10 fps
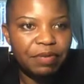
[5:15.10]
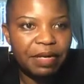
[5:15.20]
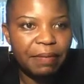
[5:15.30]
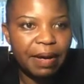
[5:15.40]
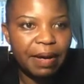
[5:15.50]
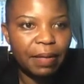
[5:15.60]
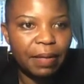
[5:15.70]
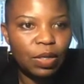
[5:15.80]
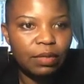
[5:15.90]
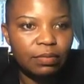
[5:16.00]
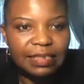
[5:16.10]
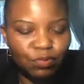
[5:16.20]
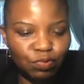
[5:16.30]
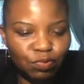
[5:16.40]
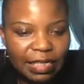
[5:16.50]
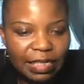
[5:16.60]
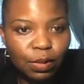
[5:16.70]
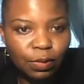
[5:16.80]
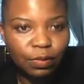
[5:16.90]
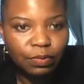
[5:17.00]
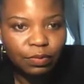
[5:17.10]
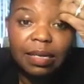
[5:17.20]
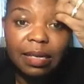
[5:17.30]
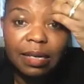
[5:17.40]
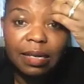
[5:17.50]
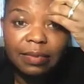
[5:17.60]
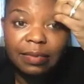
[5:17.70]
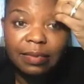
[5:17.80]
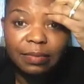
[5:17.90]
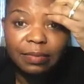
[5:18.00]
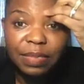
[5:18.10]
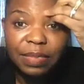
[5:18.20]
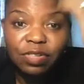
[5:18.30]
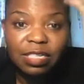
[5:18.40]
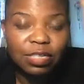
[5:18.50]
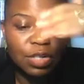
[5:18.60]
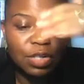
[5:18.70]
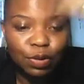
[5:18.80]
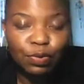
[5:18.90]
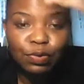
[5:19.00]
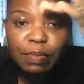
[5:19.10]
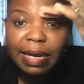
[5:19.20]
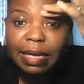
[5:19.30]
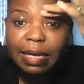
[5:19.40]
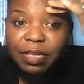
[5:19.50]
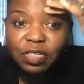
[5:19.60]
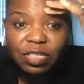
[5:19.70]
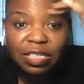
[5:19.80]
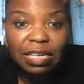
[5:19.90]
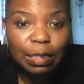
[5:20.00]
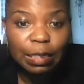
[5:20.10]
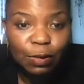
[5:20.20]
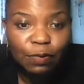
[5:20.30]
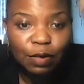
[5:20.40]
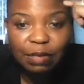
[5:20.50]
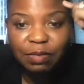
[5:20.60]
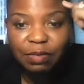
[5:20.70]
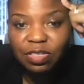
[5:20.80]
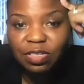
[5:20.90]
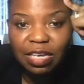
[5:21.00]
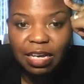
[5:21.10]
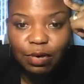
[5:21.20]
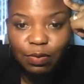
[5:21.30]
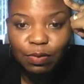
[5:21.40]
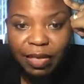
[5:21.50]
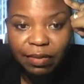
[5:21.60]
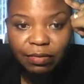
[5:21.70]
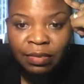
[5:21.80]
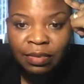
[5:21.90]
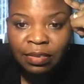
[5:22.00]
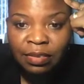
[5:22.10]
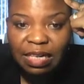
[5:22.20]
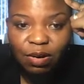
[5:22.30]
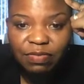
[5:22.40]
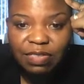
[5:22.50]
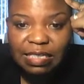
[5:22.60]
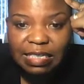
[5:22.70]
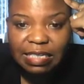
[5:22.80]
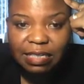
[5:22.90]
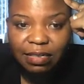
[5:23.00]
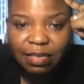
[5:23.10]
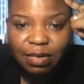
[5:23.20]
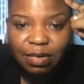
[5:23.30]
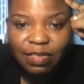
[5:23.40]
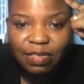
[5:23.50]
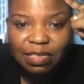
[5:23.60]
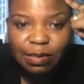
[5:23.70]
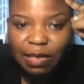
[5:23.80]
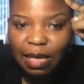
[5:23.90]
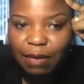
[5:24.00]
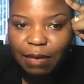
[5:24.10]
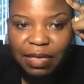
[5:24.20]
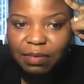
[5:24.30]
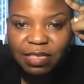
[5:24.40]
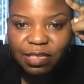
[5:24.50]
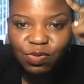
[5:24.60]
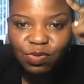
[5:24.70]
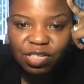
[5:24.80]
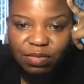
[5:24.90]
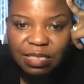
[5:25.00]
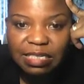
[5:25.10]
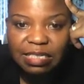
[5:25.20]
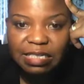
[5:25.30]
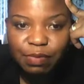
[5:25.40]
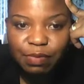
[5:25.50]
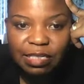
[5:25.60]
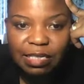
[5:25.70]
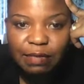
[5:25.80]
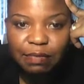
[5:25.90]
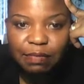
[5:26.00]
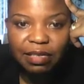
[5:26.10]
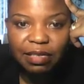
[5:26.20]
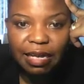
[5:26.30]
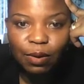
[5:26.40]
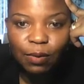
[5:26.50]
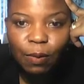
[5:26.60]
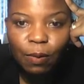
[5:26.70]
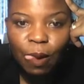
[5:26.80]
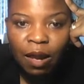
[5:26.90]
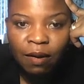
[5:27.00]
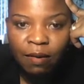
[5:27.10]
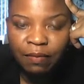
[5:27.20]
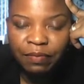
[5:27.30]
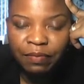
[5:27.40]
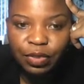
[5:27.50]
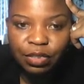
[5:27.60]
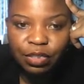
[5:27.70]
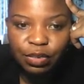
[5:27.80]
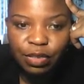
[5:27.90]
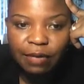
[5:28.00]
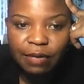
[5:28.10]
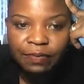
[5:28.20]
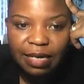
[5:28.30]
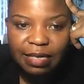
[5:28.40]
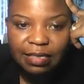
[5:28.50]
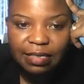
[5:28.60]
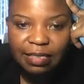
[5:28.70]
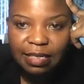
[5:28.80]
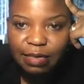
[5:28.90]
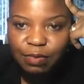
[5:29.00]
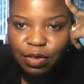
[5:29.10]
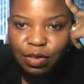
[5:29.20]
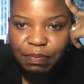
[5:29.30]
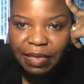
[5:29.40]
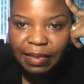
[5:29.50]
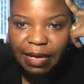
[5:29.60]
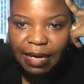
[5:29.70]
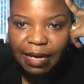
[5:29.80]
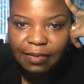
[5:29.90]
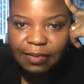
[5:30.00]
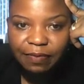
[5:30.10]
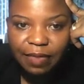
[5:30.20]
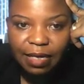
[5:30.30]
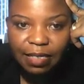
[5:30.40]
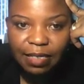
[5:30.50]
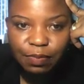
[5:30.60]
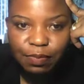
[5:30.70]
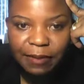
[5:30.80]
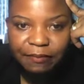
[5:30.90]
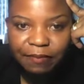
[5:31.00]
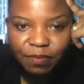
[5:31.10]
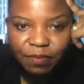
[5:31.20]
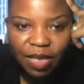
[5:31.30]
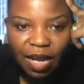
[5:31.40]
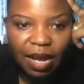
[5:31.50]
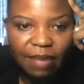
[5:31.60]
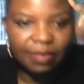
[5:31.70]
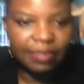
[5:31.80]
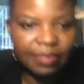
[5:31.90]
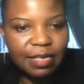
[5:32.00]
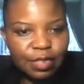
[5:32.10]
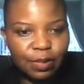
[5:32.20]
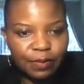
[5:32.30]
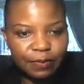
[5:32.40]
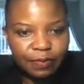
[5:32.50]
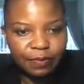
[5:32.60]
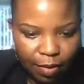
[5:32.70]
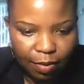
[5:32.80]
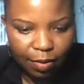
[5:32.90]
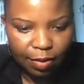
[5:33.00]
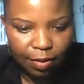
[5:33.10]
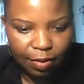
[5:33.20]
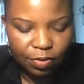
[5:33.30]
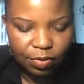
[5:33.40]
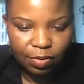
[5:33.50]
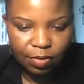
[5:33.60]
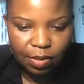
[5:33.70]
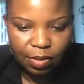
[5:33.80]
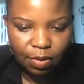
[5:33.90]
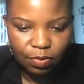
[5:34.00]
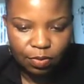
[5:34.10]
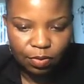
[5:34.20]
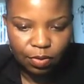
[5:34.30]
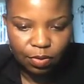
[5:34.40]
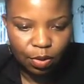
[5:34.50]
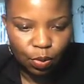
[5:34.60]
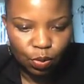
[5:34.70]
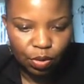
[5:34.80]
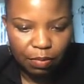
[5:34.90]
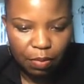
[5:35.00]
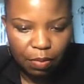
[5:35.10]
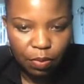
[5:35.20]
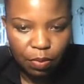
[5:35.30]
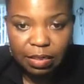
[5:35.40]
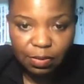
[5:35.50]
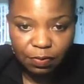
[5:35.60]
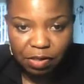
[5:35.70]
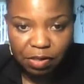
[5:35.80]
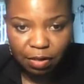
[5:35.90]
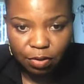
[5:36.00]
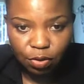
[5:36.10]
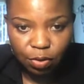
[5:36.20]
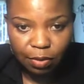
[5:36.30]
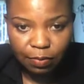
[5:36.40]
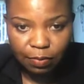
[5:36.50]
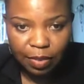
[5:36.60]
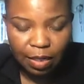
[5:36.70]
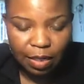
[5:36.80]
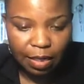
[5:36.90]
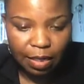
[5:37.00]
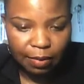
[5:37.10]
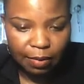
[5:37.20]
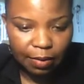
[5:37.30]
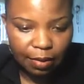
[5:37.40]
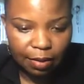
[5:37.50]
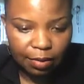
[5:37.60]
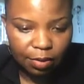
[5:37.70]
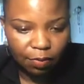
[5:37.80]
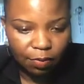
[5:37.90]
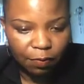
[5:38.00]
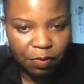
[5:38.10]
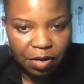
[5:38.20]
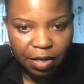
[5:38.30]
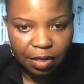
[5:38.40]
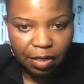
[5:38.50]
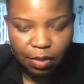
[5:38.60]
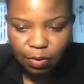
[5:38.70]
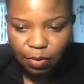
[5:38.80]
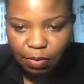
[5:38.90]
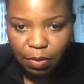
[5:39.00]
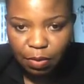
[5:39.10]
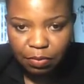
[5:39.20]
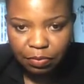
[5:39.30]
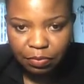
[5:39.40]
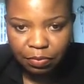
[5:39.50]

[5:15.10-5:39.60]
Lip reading: bring my blog. This is really cool, and Pinterest is gonna go through my images and look for images that I could pin. Now obviously none of these look like pin images, which is a bit disappointing, but hey ho, you do that. I can decide that I'm gonna pin that. Add to pin. I add the title in this downloadable, and it's free actually. In this free downloadable,